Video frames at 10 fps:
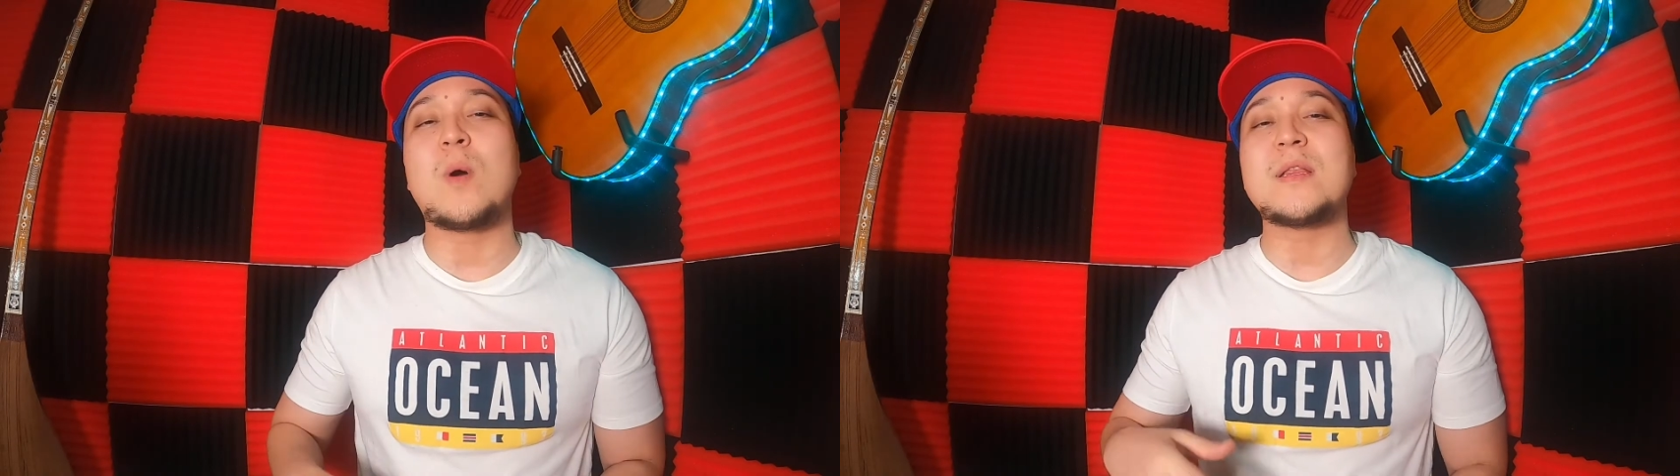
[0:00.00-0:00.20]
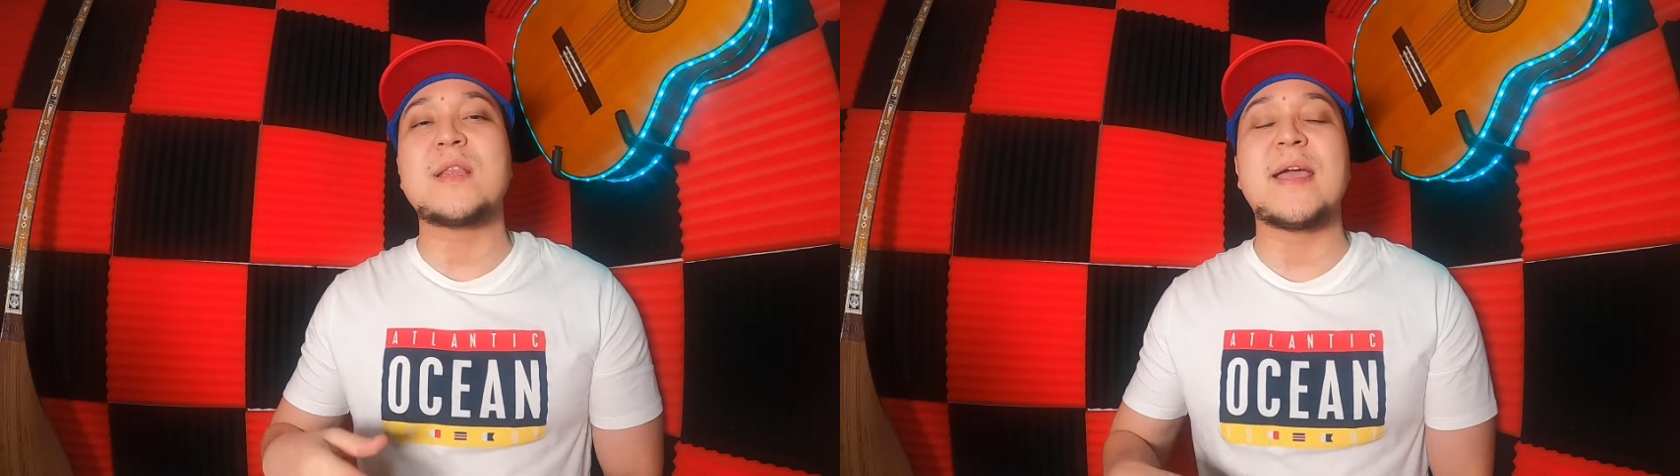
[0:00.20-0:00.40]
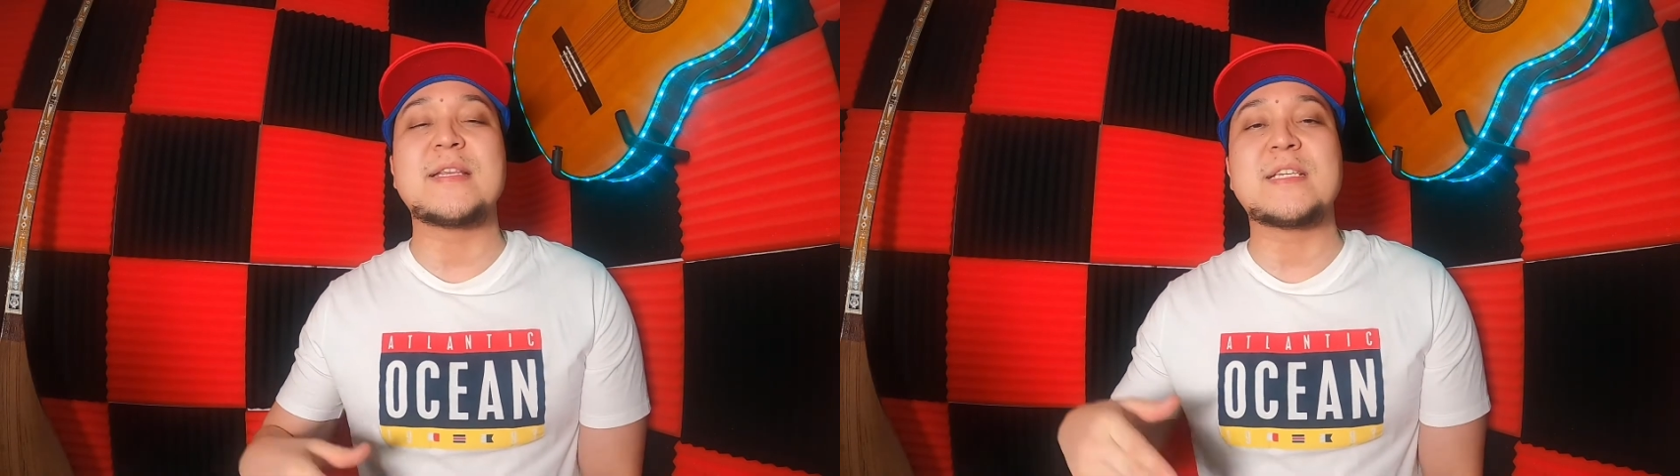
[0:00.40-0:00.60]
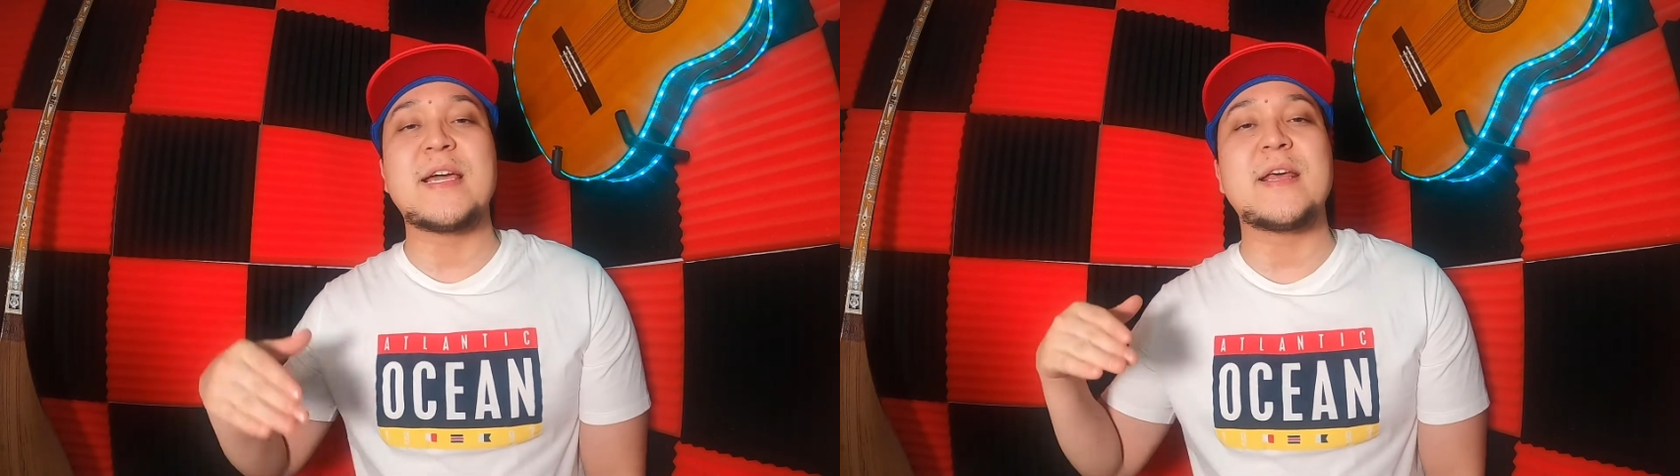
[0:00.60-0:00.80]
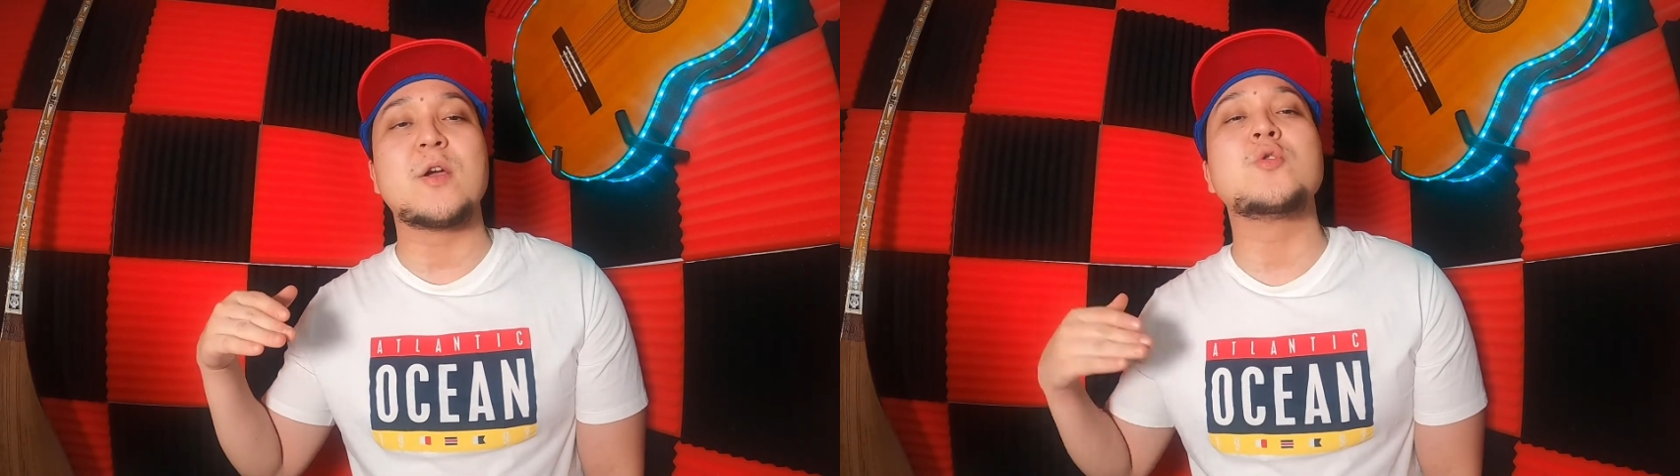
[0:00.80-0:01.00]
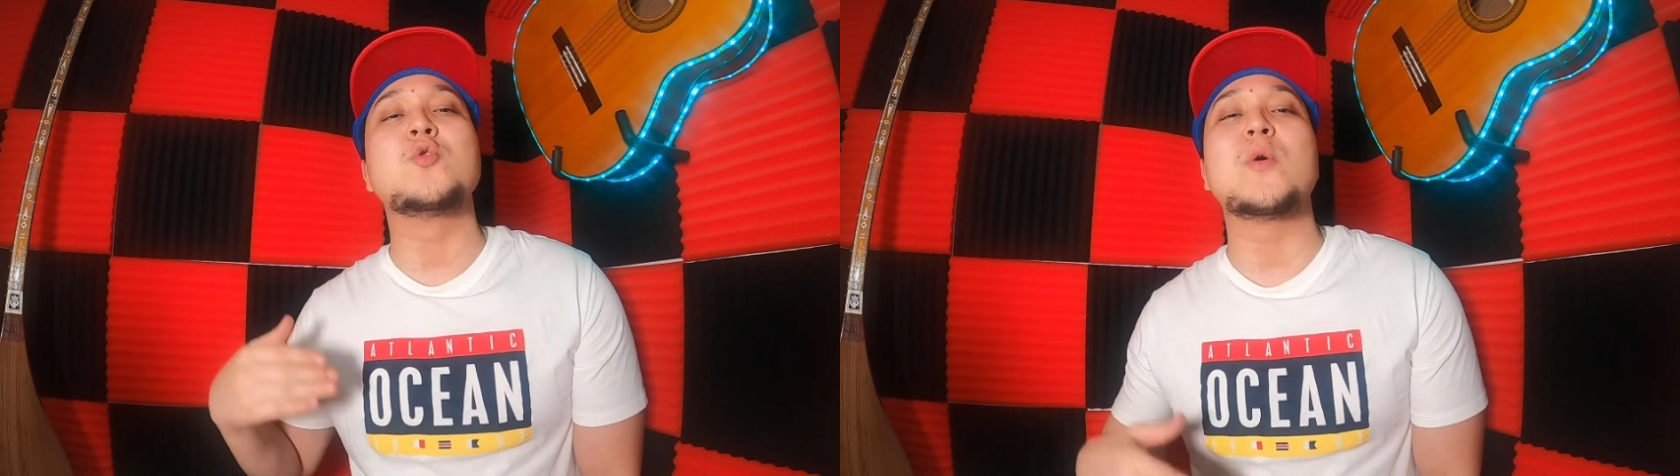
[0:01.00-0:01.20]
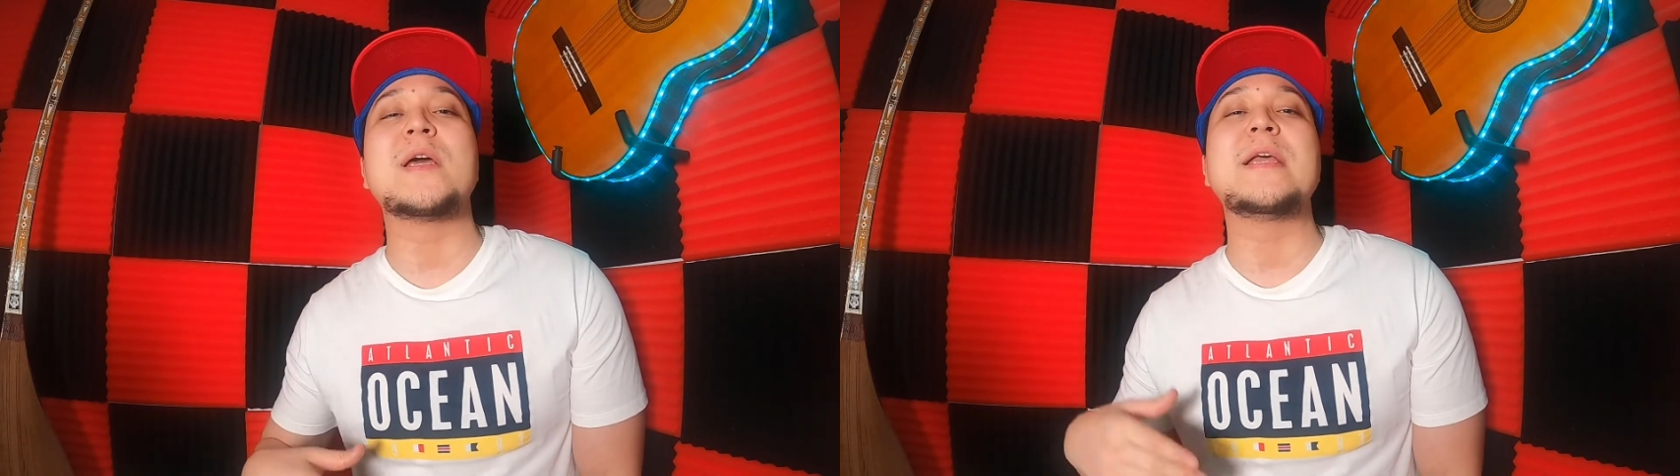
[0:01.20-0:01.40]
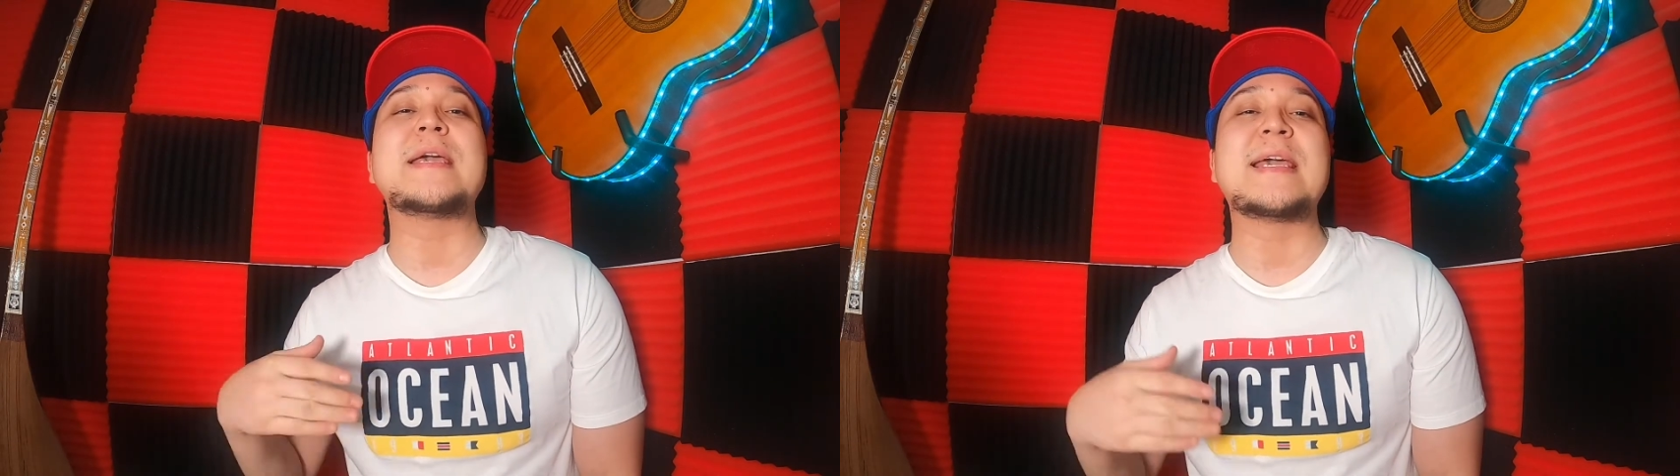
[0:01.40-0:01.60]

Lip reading: one day it's gonna really